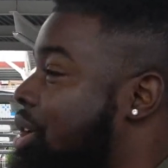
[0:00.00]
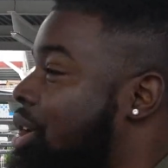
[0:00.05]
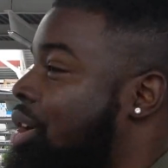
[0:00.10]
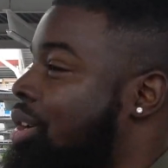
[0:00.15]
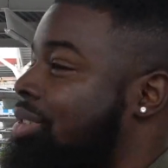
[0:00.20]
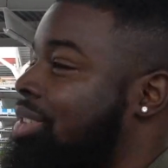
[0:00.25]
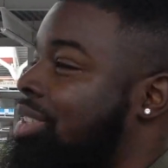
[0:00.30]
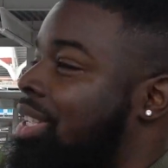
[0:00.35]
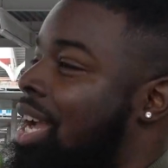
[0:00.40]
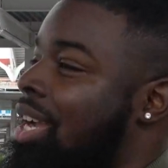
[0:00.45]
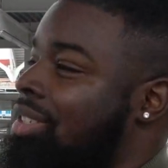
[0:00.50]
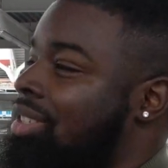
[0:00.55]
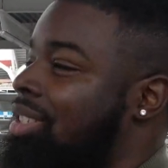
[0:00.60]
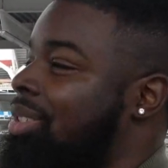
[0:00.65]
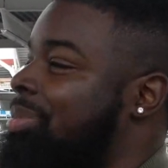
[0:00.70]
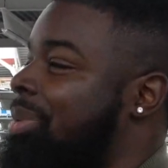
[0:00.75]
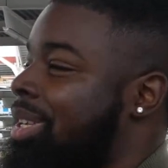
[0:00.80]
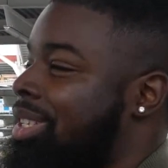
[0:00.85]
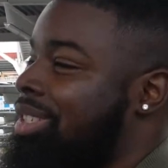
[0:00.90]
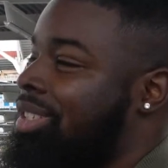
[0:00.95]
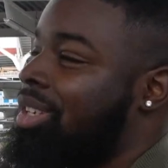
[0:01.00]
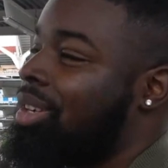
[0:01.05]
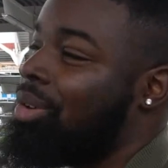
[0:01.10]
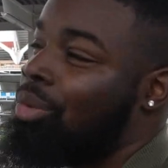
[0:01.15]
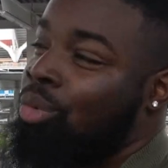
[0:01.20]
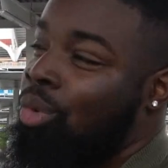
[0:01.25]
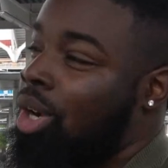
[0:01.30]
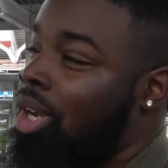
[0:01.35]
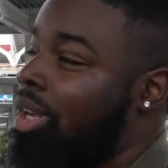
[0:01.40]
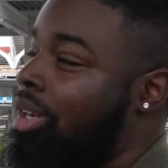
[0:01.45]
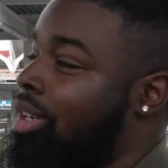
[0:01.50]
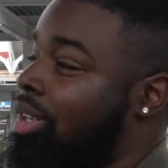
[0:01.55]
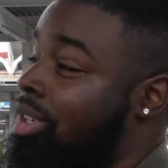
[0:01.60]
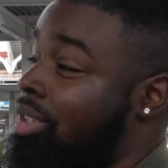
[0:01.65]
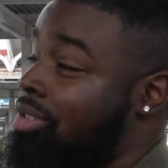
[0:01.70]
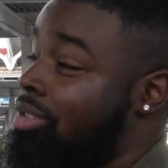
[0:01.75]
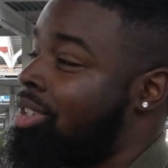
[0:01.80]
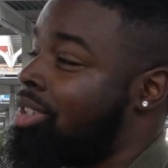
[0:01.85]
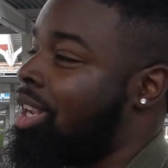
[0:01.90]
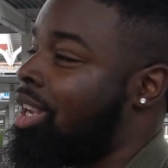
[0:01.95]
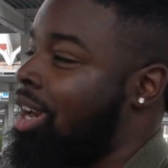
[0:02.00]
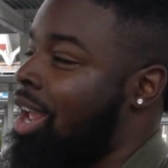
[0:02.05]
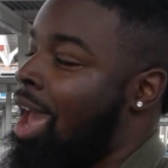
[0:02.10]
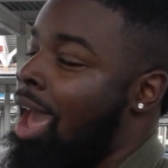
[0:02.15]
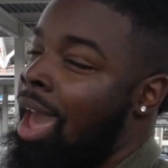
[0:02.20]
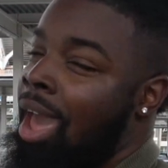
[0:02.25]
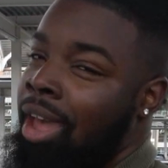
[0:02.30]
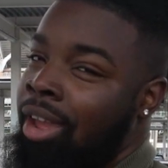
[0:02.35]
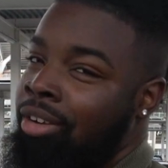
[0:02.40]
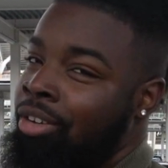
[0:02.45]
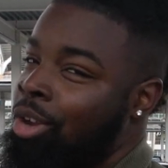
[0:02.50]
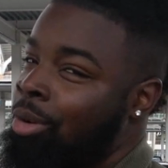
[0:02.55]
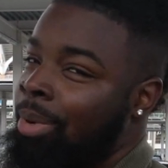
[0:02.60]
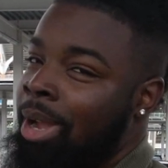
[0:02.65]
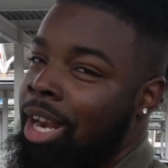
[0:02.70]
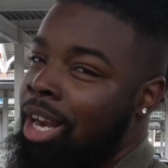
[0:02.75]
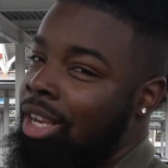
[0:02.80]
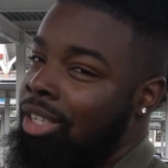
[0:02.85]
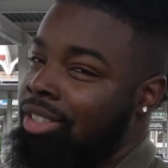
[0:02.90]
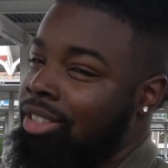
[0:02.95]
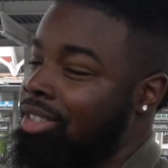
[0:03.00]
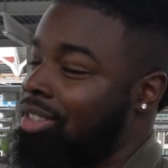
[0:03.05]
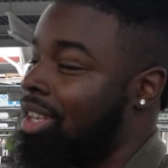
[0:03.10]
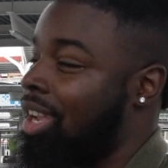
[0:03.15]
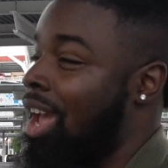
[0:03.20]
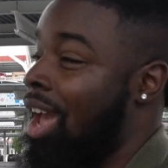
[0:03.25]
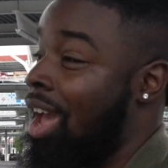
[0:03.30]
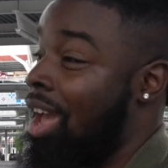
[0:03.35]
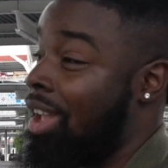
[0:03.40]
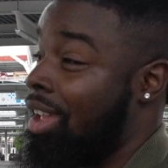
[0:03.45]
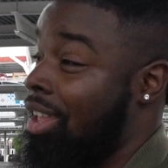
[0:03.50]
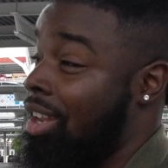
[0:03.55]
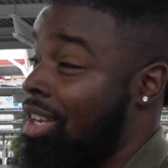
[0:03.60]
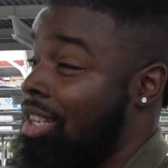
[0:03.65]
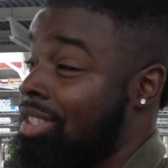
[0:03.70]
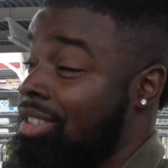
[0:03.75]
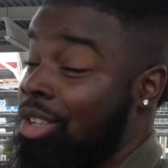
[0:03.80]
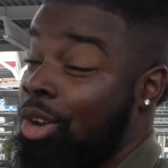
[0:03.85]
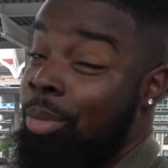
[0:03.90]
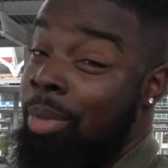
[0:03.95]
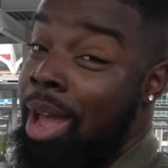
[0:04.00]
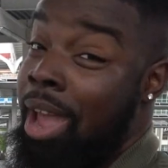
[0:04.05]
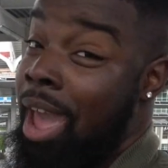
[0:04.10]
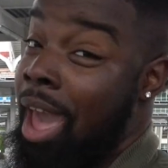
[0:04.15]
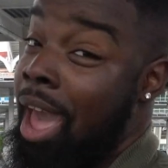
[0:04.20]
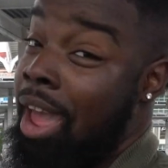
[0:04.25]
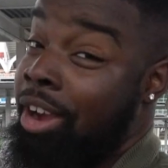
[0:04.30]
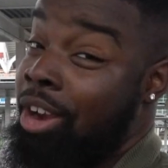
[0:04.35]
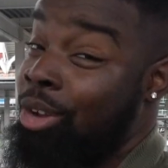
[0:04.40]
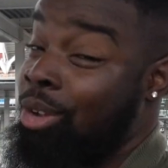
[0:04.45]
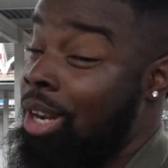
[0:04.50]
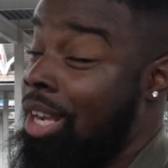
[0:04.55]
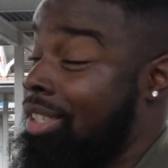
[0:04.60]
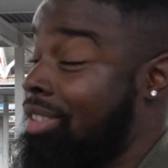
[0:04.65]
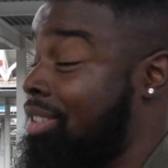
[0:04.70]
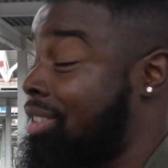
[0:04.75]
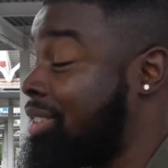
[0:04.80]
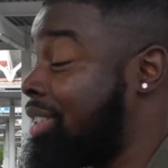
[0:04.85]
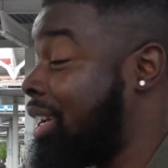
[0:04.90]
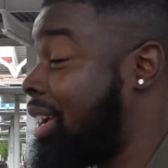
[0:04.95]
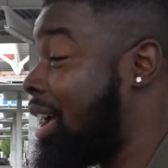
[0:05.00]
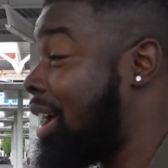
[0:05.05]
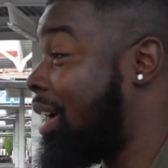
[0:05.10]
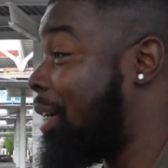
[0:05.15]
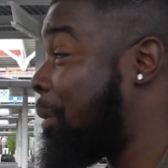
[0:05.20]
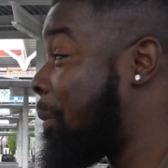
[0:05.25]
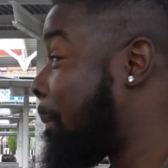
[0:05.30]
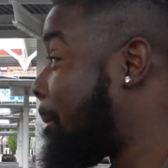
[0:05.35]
on stock suspension, one, you're sitting high. Nobody likes to sit high. At least nobody I know likes to sit high.